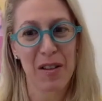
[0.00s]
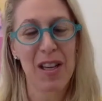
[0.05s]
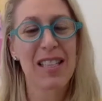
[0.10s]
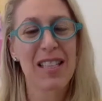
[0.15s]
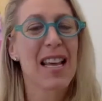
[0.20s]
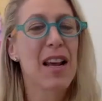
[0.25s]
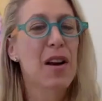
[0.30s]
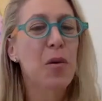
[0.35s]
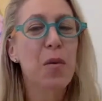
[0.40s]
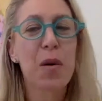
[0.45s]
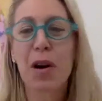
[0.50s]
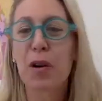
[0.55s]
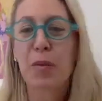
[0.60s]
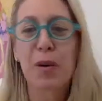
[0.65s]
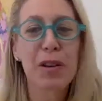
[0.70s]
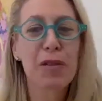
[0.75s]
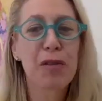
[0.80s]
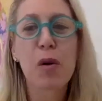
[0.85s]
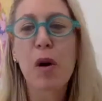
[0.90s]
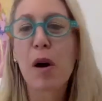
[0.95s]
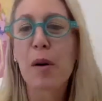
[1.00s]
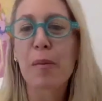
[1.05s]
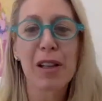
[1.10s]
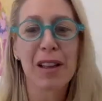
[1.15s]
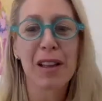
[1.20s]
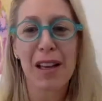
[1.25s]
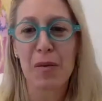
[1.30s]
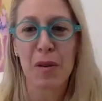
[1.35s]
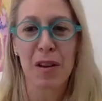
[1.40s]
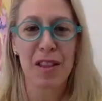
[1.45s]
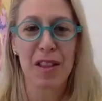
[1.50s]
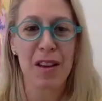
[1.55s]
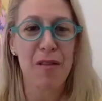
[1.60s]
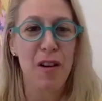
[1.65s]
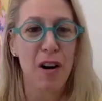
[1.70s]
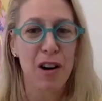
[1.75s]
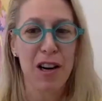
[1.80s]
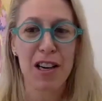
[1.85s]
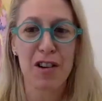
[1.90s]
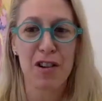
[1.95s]
because they don't want to reformulate what they've
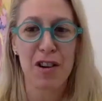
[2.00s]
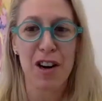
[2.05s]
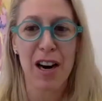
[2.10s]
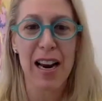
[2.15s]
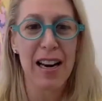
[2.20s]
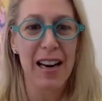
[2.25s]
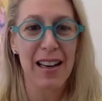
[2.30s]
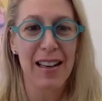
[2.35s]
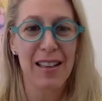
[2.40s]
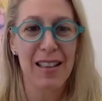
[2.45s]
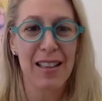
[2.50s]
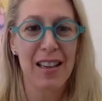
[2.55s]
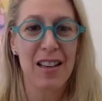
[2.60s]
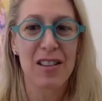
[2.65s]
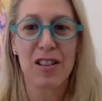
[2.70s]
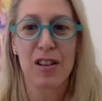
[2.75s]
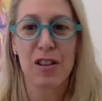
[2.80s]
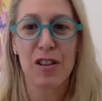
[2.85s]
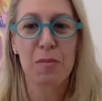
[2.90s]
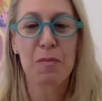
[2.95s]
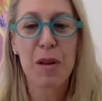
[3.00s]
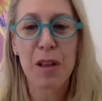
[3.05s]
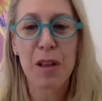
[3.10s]
already created, because there's